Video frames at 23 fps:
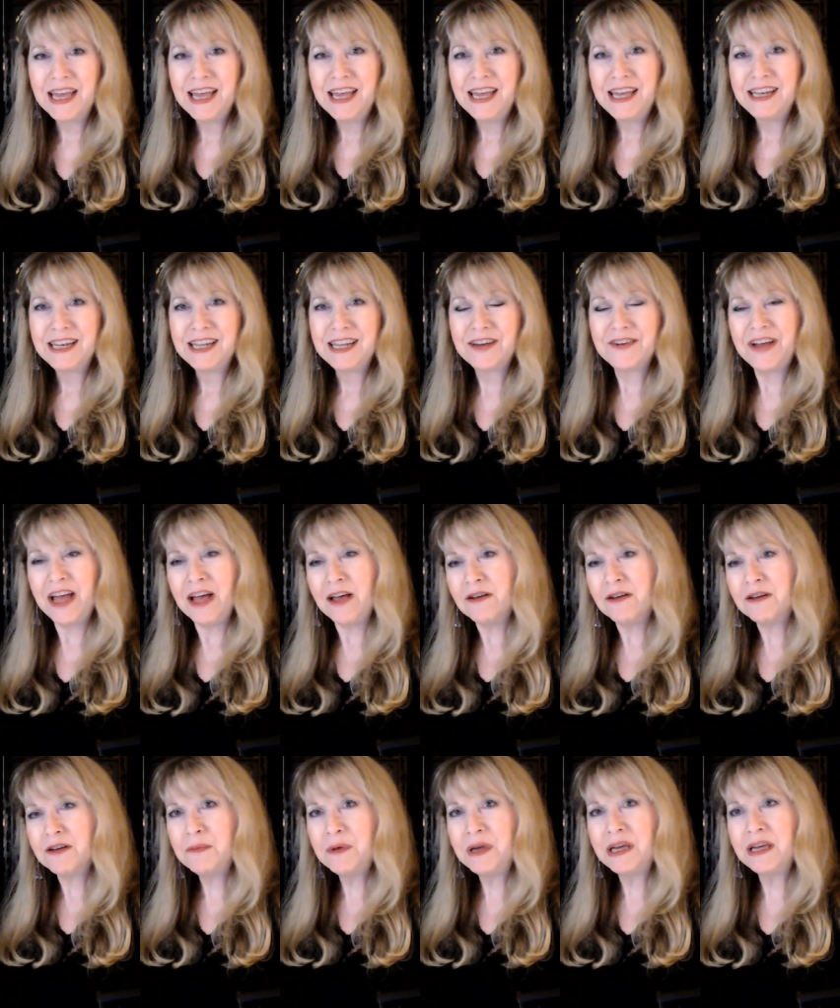Now,
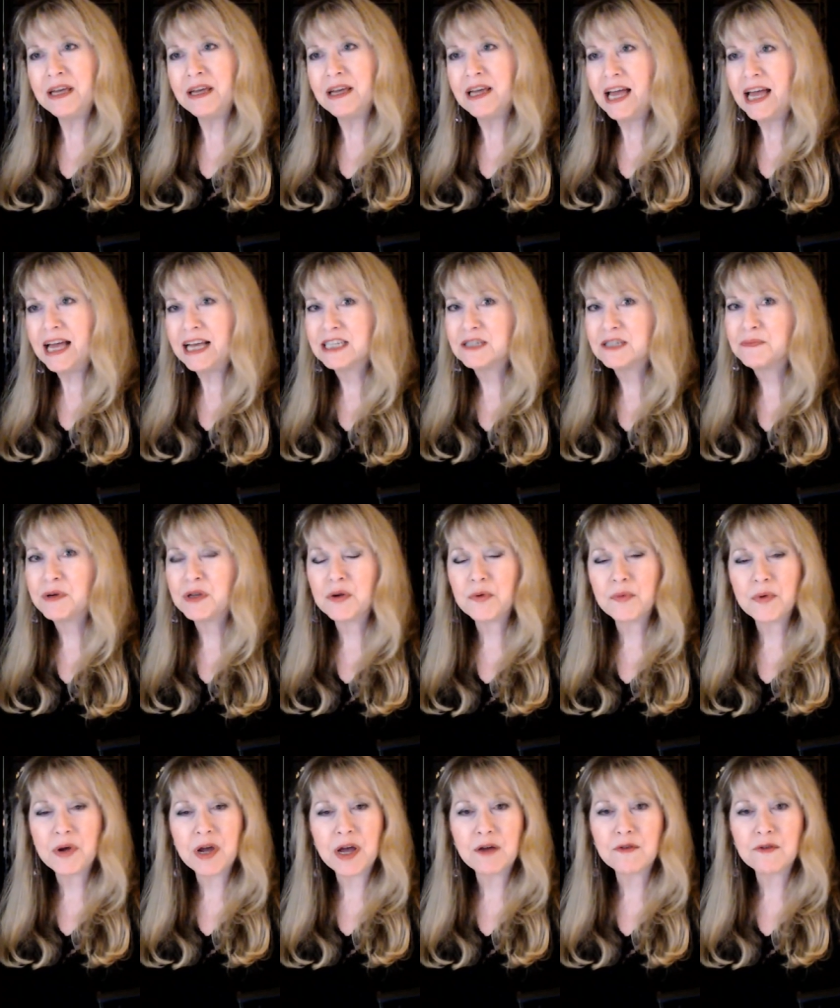alchemy has been
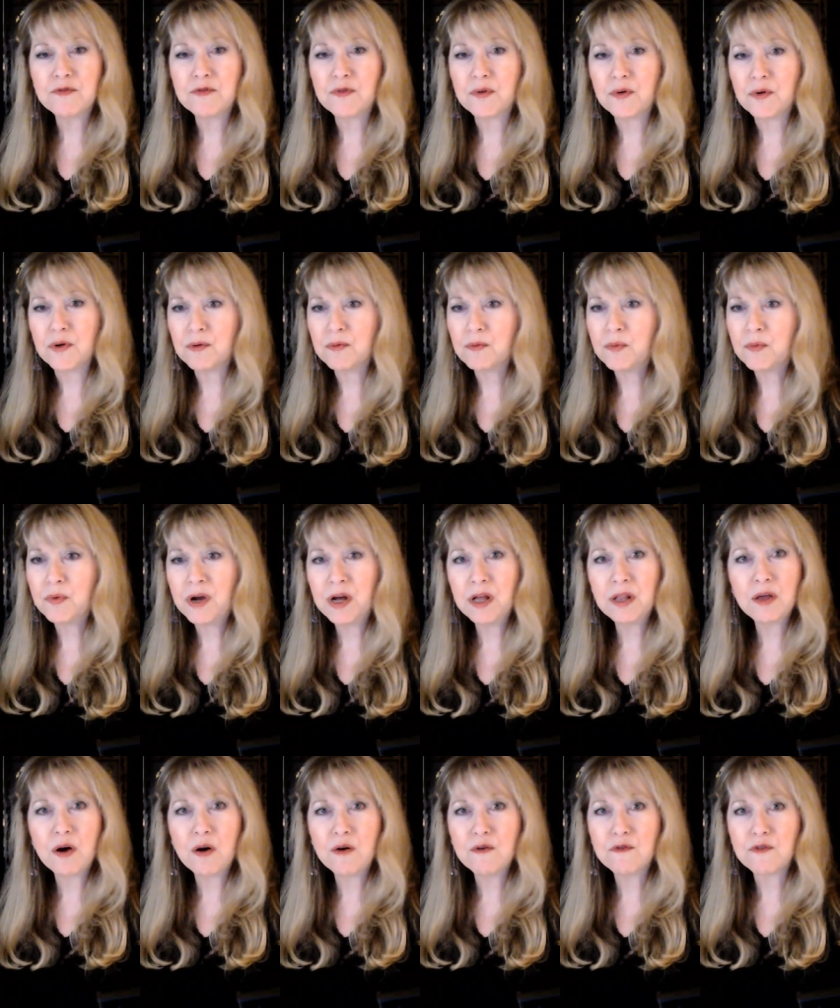around for well
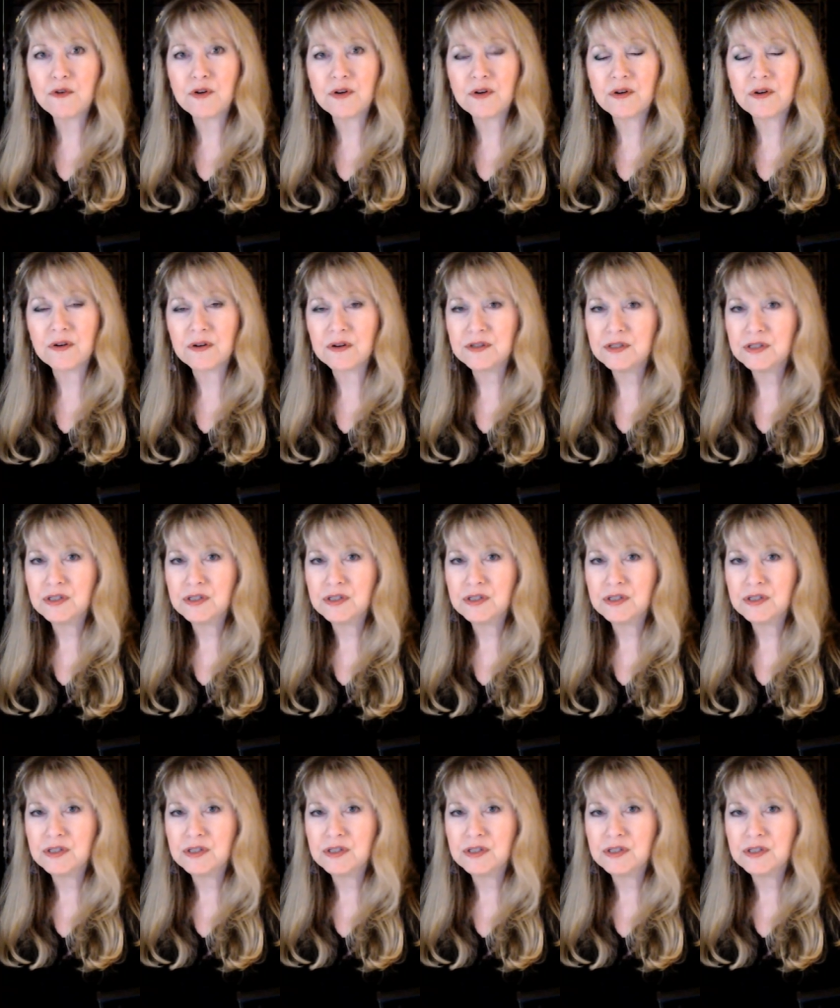over